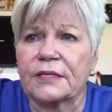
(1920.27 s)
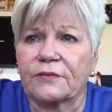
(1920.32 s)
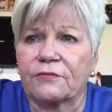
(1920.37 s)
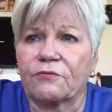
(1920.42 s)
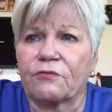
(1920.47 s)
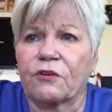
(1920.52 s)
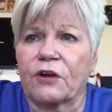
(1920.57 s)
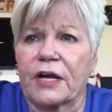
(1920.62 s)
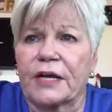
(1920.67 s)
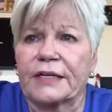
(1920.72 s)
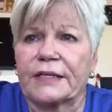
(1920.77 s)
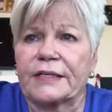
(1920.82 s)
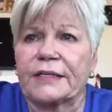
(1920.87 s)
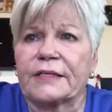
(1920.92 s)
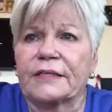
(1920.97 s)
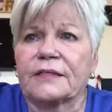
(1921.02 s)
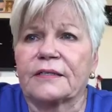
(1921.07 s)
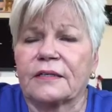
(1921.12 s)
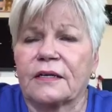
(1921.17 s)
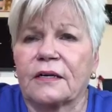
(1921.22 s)
and
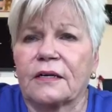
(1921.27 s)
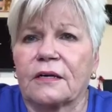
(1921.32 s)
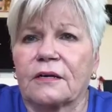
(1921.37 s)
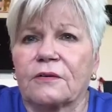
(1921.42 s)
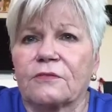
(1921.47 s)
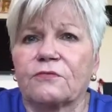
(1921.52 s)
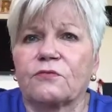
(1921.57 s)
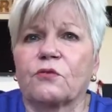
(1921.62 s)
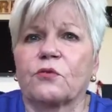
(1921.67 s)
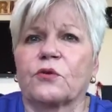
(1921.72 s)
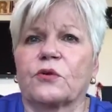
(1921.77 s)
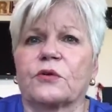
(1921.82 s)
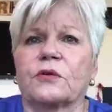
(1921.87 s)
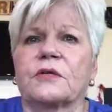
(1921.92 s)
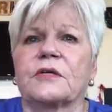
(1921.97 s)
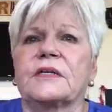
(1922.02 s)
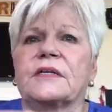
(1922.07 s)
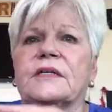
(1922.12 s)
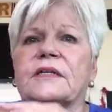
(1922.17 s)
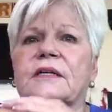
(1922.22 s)
Friday uh, for
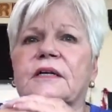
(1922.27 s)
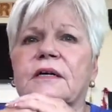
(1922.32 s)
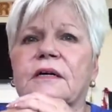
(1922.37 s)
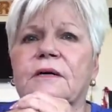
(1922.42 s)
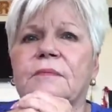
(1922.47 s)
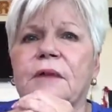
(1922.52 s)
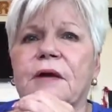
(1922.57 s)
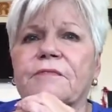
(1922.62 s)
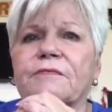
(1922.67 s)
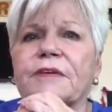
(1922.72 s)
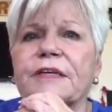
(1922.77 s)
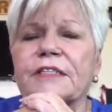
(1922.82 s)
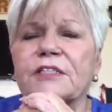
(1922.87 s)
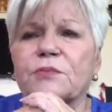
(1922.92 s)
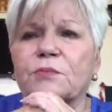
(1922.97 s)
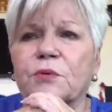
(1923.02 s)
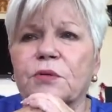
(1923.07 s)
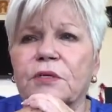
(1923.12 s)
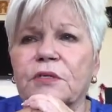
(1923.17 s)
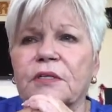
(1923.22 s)
uh, my
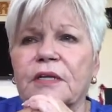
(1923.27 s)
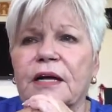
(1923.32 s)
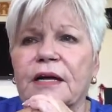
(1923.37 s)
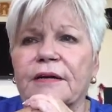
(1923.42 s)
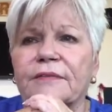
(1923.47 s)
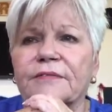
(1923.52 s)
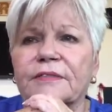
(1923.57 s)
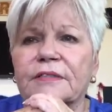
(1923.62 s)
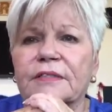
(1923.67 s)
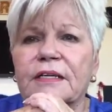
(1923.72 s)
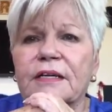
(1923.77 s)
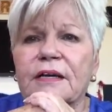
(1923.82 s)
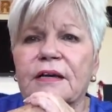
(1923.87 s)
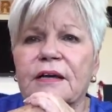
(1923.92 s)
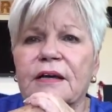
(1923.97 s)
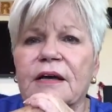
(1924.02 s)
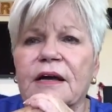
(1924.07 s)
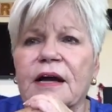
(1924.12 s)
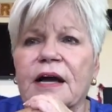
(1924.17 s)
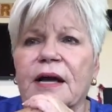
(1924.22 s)
Facebook Lives.
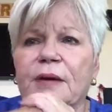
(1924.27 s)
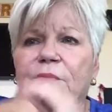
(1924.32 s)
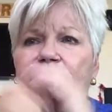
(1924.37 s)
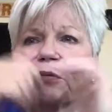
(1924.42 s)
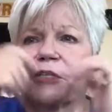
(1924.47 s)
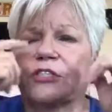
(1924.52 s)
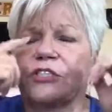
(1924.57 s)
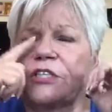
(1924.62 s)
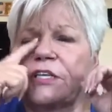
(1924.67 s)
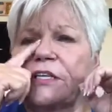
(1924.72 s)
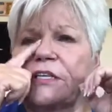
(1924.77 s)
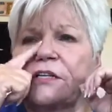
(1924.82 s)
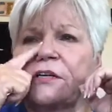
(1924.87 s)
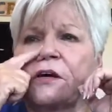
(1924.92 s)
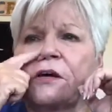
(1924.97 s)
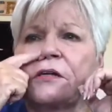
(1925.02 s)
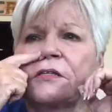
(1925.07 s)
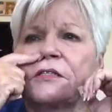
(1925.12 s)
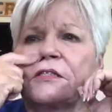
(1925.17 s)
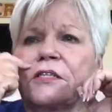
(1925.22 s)
I appreciate you
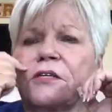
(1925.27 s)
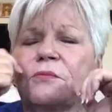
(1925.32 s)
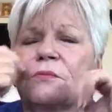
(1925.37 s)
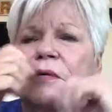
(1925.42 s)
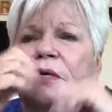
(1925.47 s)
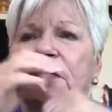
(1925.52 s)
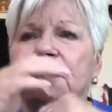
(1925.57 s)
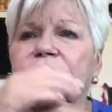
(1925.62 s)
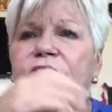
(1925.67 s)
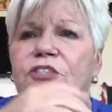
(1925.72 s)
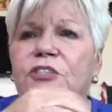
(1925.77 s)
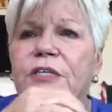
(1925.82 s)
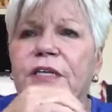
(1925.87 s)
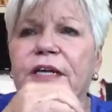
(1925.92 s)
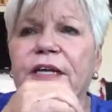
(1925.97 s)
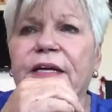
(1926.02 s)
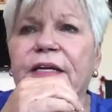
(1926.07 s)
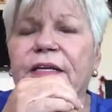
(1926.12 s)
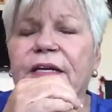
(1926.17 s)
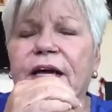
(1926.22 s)
all so much,
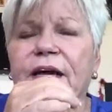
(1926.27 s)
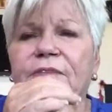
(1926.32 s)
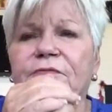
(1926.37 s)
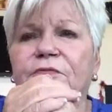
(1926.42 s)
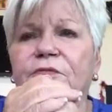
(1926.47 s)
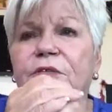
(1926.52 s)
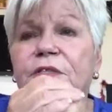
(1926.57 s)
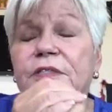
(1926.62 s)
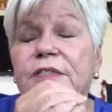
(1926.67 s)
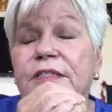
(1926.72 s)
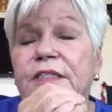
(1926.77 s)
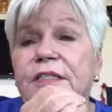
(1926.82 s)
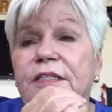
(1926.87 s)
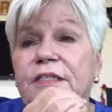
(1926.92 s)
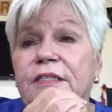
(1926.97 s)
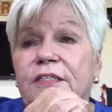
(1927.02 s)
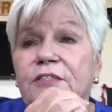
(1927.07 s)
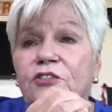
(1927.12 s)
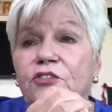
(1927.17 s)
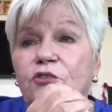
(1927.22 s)
and I've
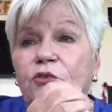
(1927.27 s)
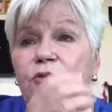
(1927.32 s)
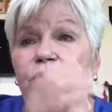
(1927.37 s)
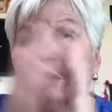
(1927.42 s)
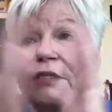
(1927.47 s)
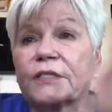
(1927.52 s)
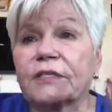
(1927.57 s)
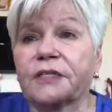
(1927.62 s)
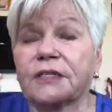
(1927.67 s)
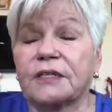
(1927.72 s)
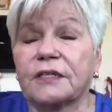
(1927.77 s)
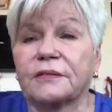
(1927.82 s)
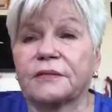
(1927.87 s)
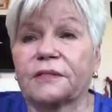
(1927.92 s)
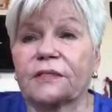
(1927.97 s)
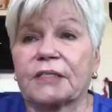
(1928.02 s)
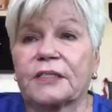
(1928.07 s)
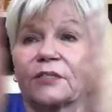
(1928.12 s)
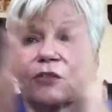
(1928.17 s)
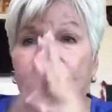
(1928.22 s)
really enjoyed uh,
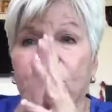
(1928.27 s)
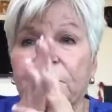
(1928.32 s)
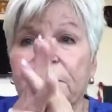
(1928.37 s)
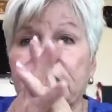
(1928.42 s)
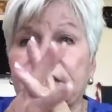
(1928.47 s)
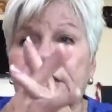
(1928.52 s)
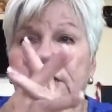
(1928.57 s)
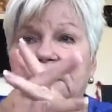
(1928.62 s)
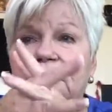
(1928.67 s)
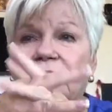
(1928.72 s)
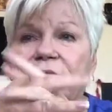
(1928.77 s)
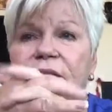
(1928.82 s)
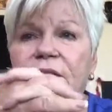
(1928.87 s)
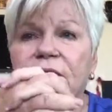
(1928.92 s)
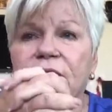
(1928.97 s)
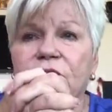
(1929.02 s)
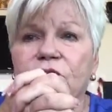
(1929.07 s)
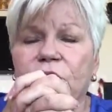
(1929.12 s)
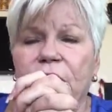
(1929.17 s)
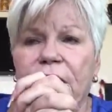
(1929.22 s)
increasing
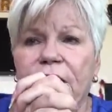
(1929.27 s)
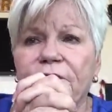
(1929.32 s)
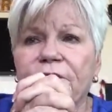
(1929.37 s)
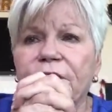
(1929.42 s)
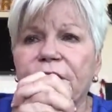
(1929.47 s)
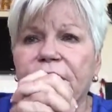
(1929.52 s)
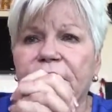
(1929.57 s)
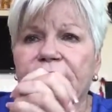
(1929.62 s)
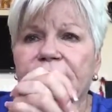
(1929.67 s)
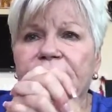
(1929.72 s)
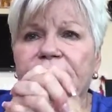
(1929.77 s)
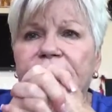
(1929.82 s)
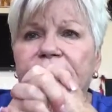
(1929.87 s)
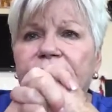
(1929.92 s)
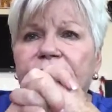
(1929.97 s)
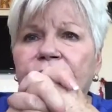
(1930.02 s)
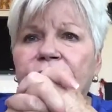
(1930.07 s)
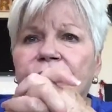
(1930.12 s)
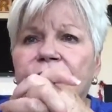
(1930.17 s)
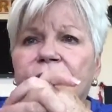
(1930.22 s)
the traffic in
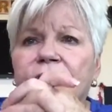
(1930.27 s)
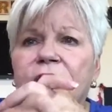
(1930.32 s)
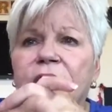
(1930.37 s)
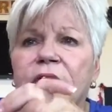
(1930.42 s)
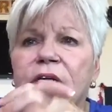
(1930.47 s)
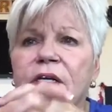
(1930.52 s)
here.